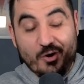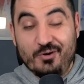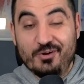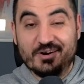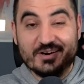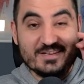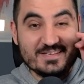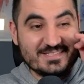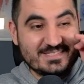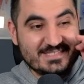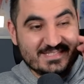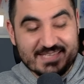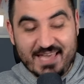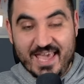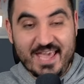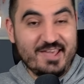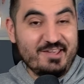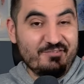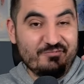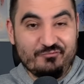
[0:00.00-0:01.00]
What a
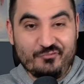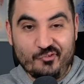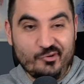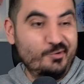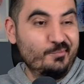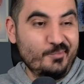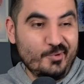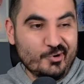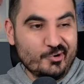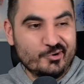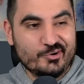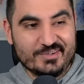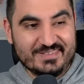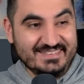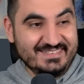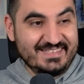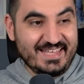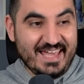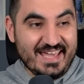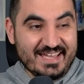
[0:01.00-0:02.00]
save from
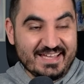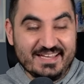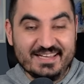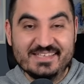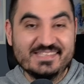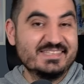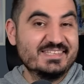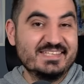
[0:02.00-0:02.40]
Ortega.